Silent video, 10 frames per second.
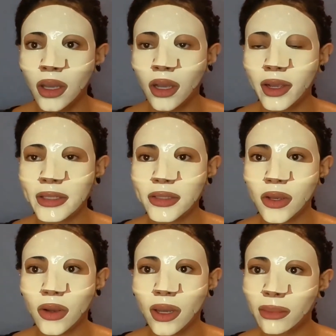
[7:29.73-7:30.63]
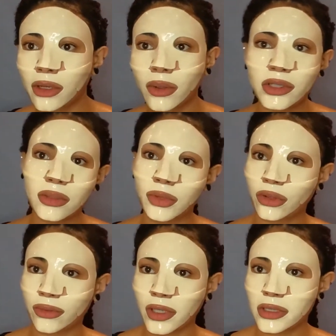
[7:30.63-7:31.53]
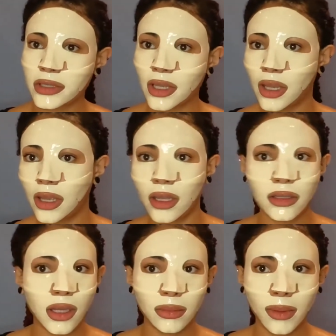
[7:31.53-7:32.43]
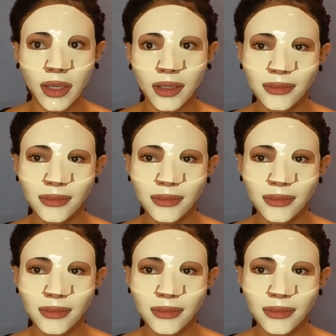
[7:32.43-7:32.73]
All right, so I'm gonna go watch some Girlfriends and I'll be back.